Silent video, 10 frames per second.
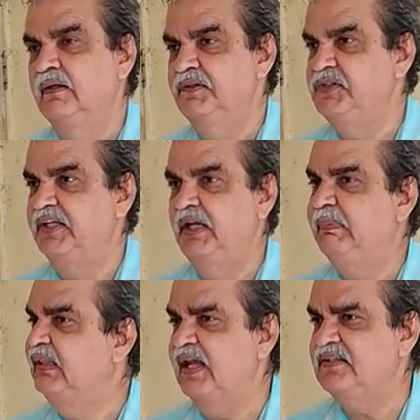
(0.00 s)
JJ
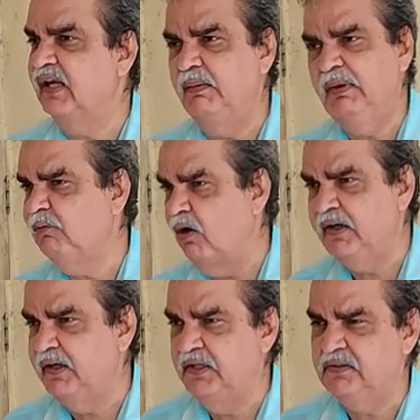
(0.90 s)
Bindasgiri being what
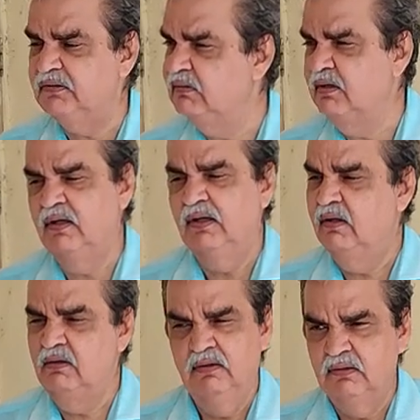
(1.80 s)
it is,
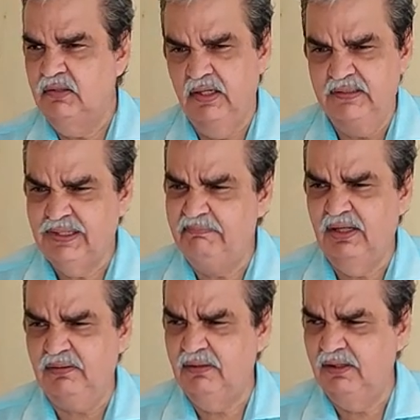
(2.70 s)
the
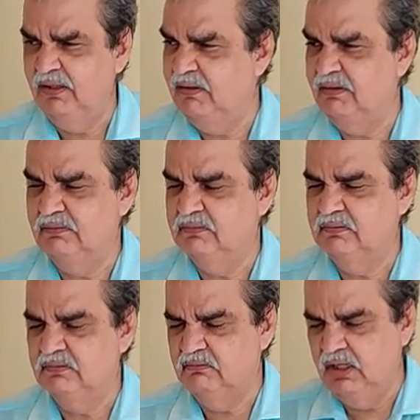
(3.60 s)
examiner,
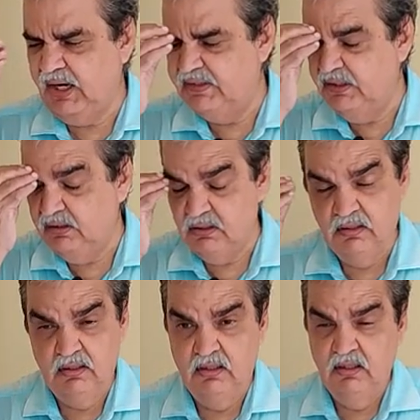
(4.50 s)
one I think,
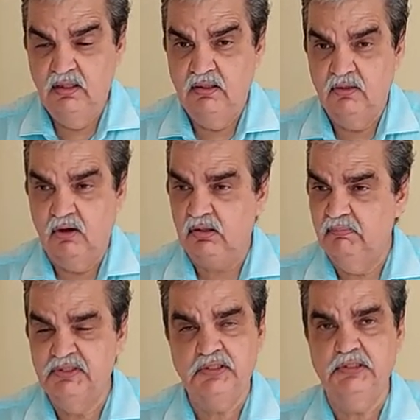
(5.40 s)
Dr.
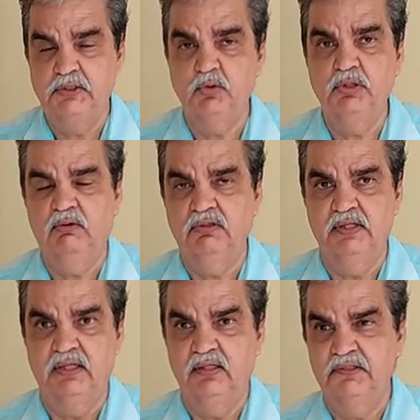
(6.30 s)
Mrs. D'Souza was
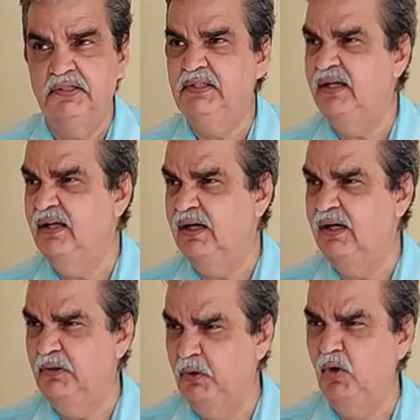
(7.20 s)
there. She said,
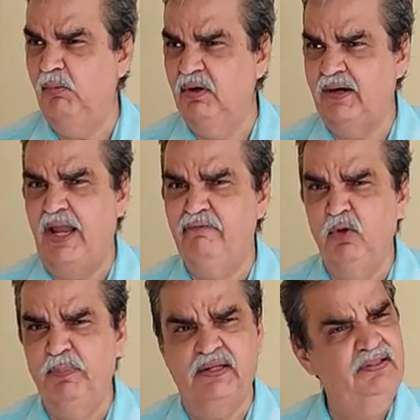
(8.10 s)
do you know about
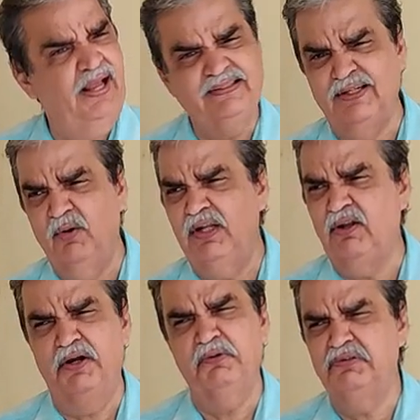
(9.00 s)
trifluperazine? I said, no, it is
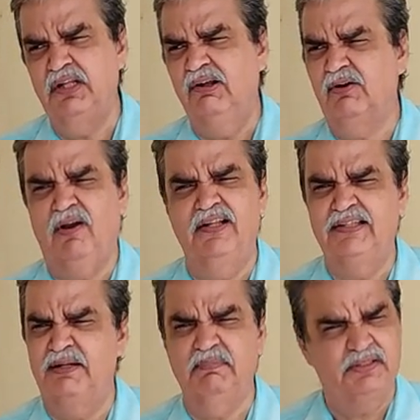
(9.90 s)
not used in her college
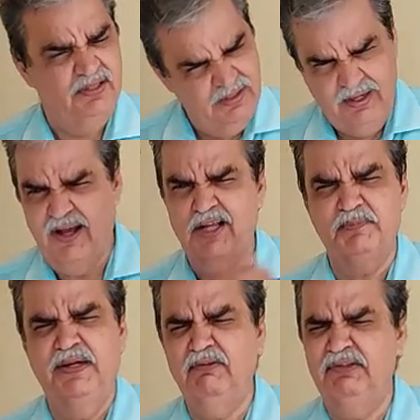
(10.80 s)
that much. Her
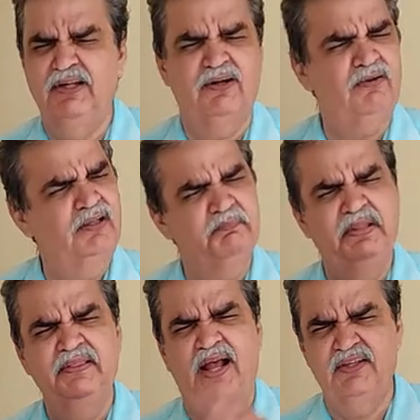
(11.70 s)
husband was in her college.
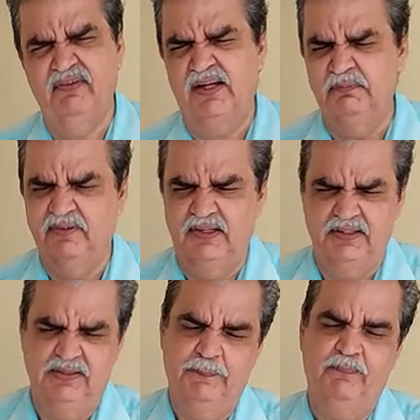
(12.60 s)
Bindas fekam
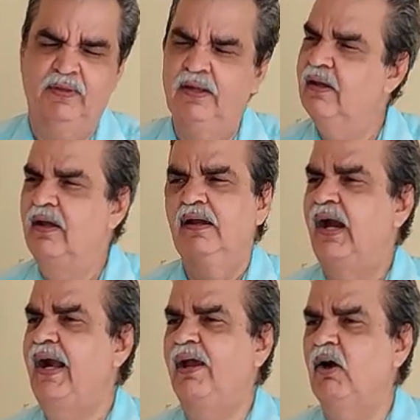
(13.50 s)
faki.
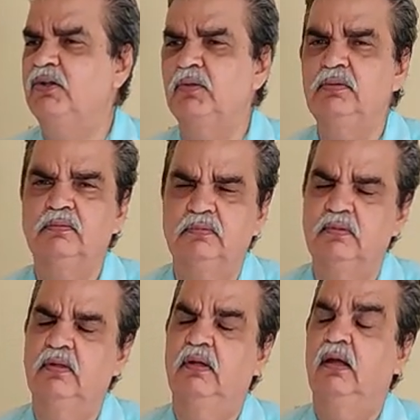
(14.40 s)
And I got through.
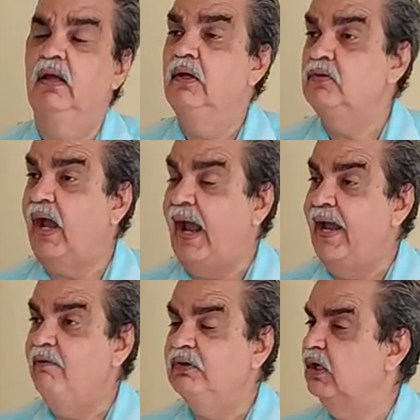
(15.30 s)
So I
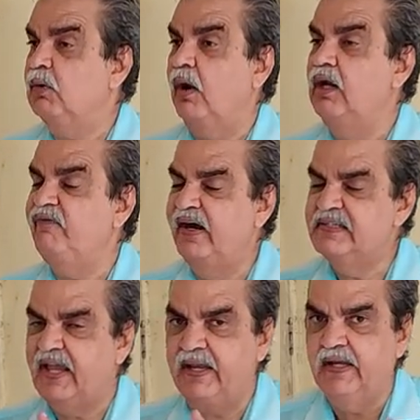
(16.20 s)
was a qualified
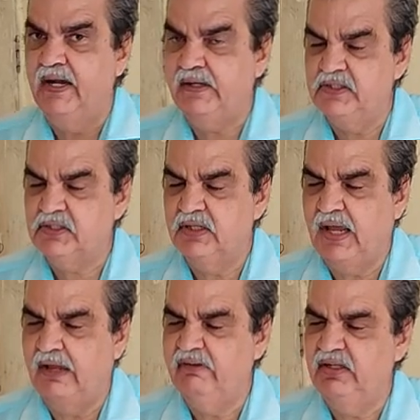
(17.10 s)
psychiatrist,
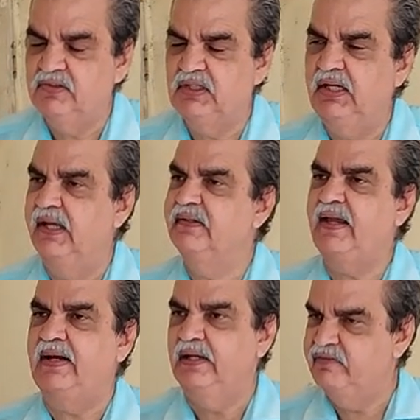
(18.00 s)
having seen
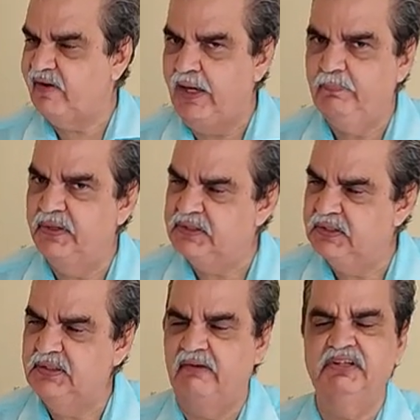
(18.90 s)
exactly 5 patients,
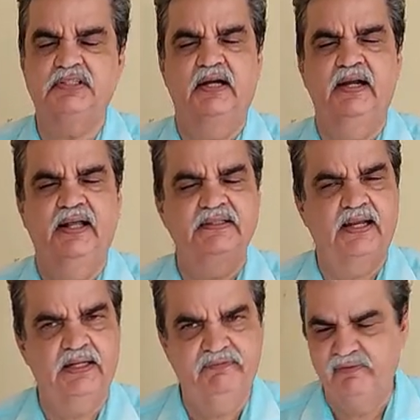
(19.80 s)
having studied
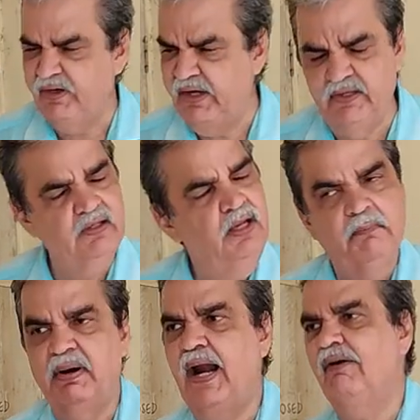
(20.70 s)
exactly 15 days,
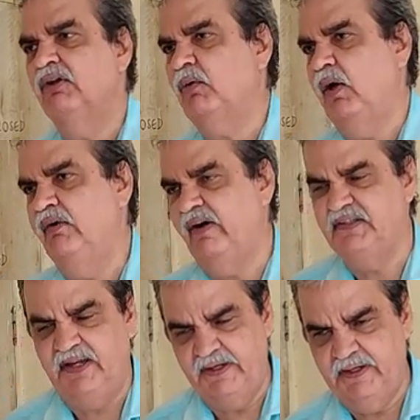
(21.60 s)
but I was a qualified
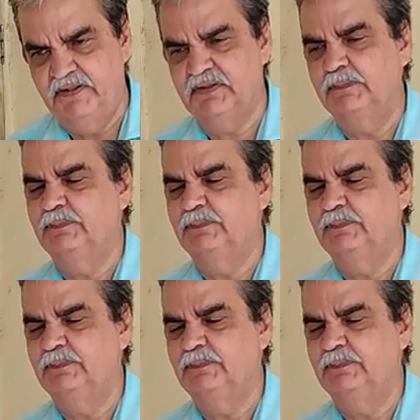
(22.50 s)
psychiatrist.